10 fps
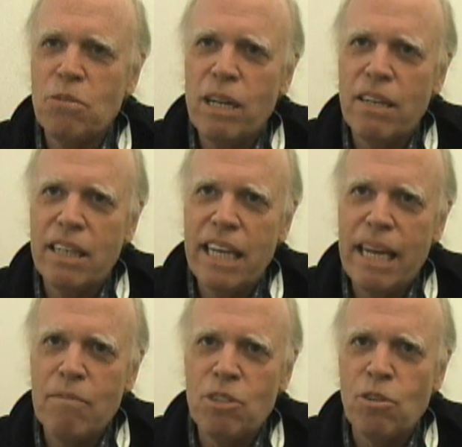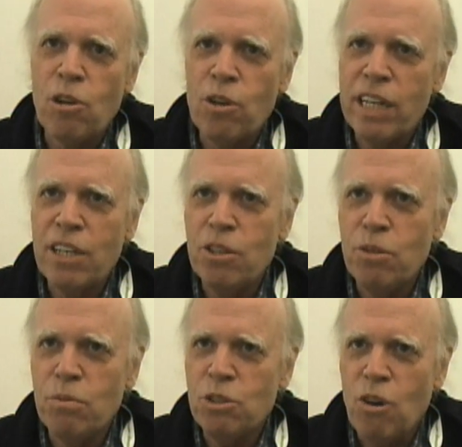around the games, they're learning
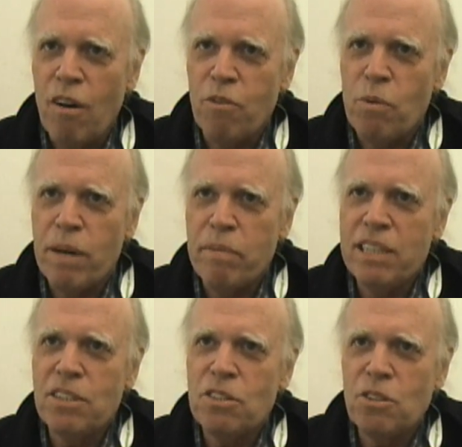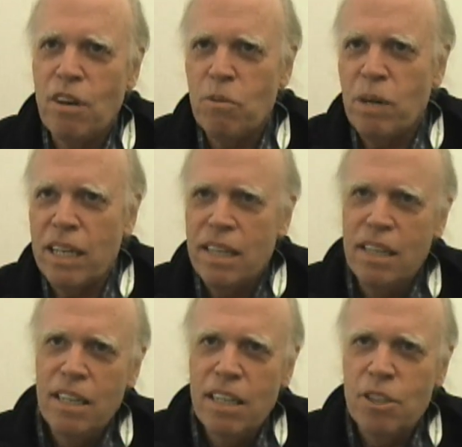new software, pieces of software to
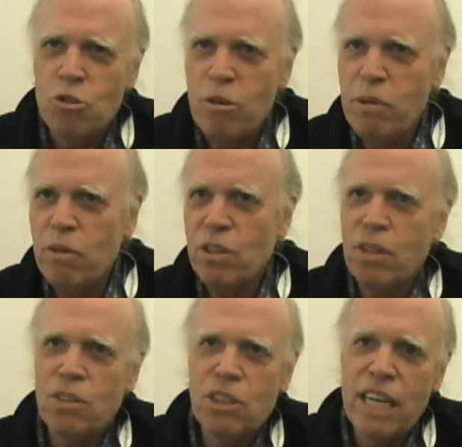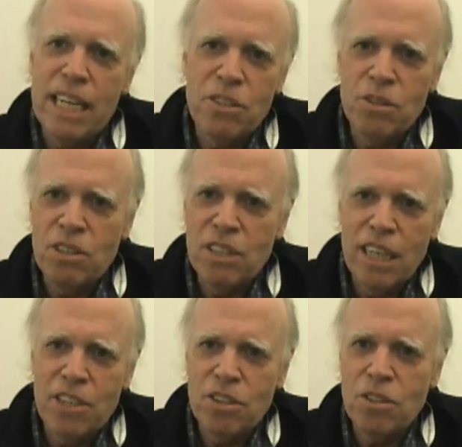contribute to those sites or
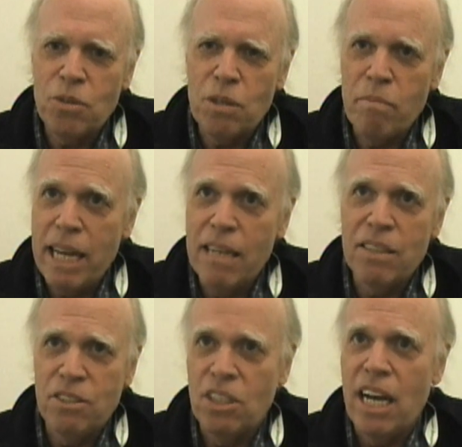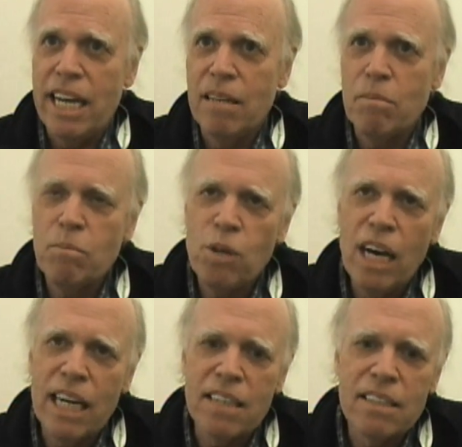discussions or to make design
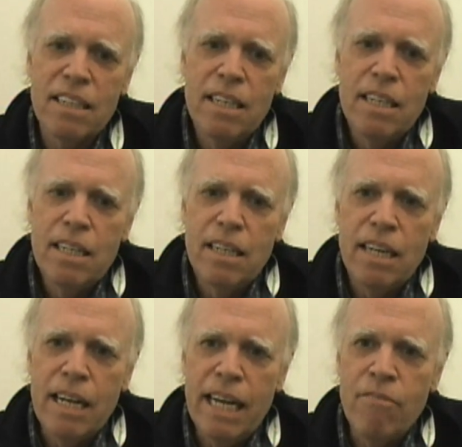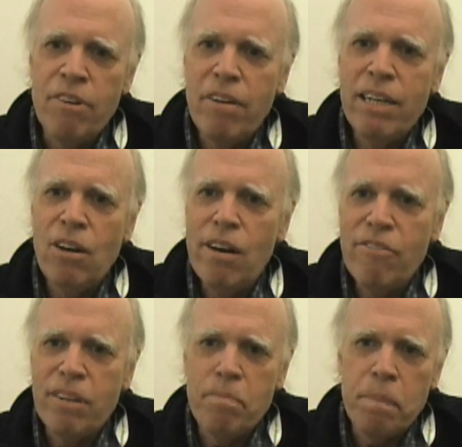products. Uh, and very
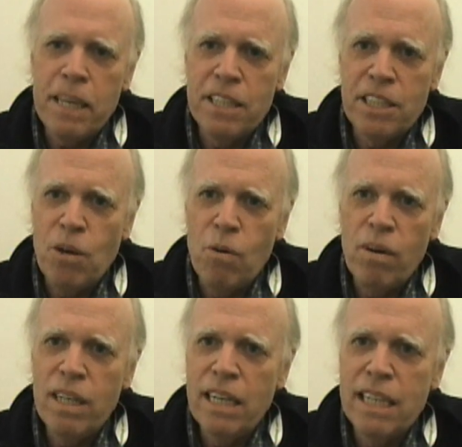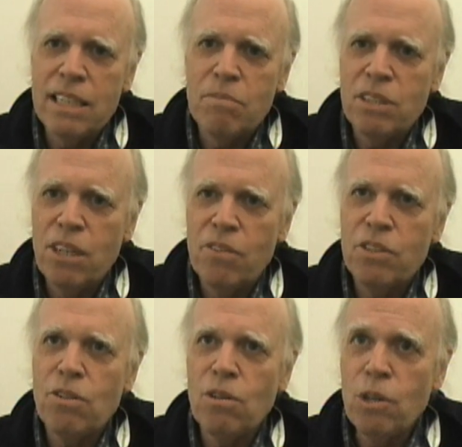often, as they organize
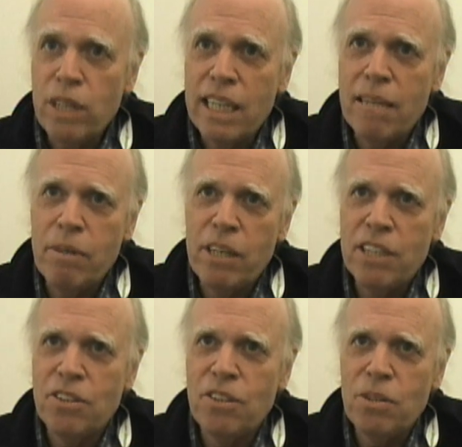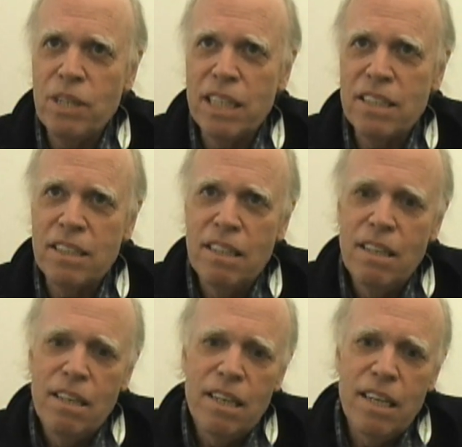themselves into learning communities to do this,
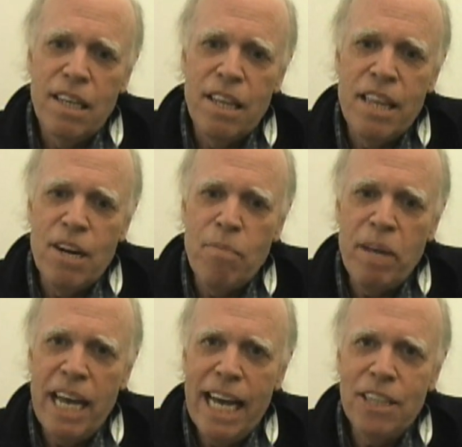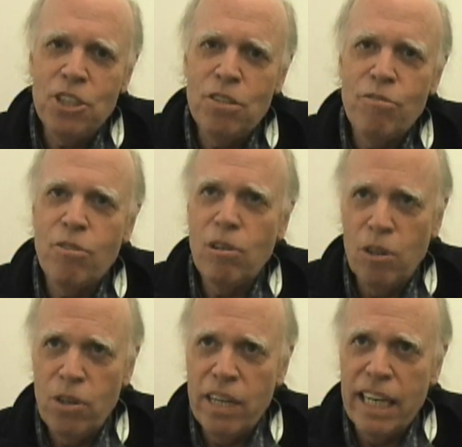uh, their passion for
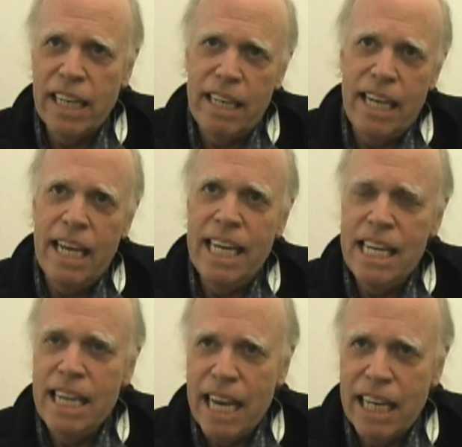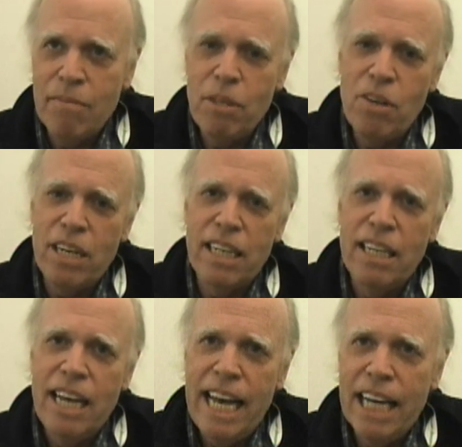learning in that
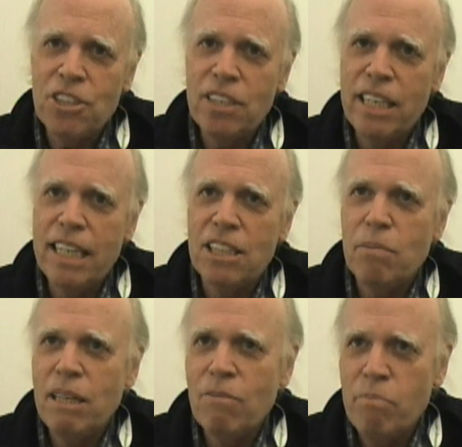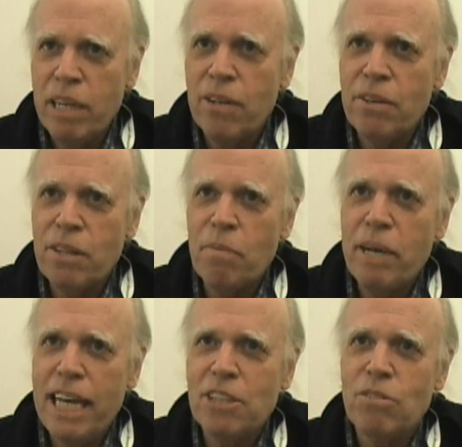community actually gets to be even bigger than their
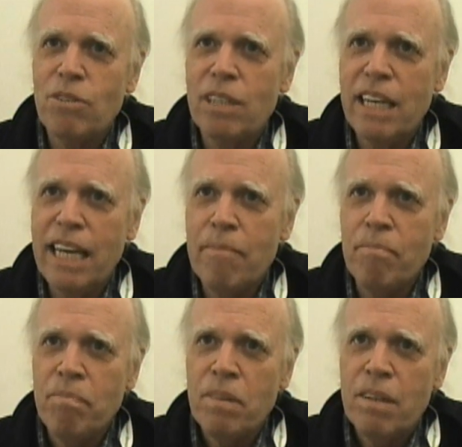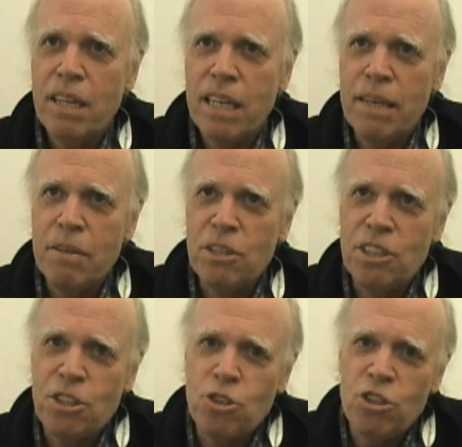passion for the game uh, in other words,
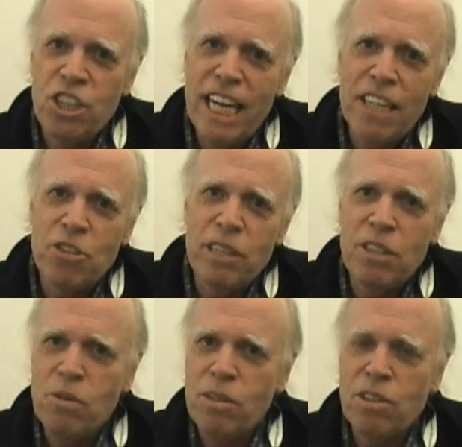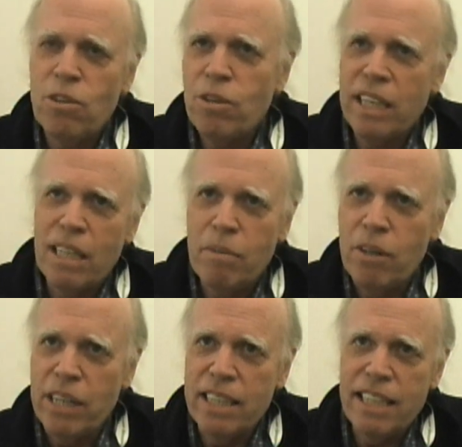it's a trajectory towards learning
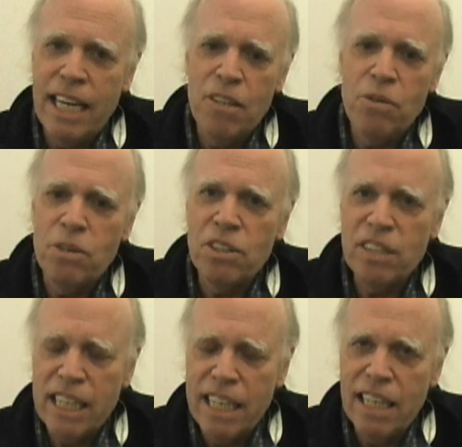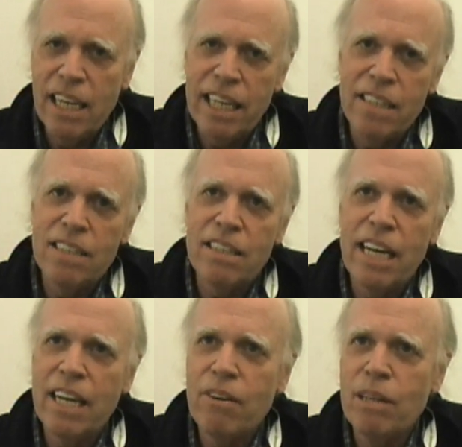communities and towards thinking like a
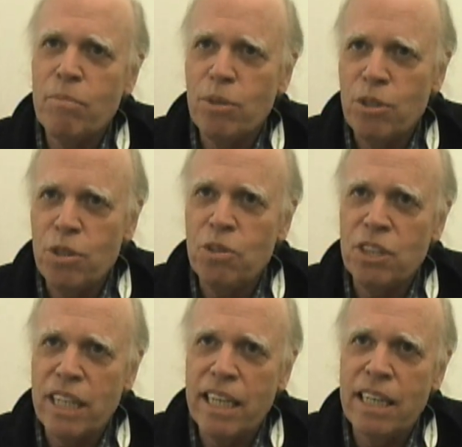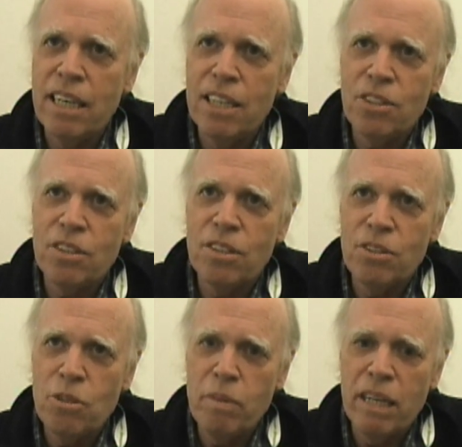designer and producing and not just
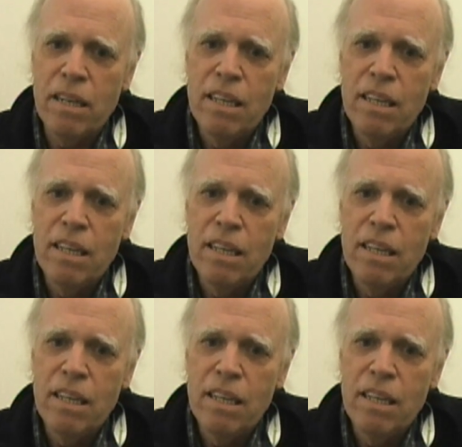consuming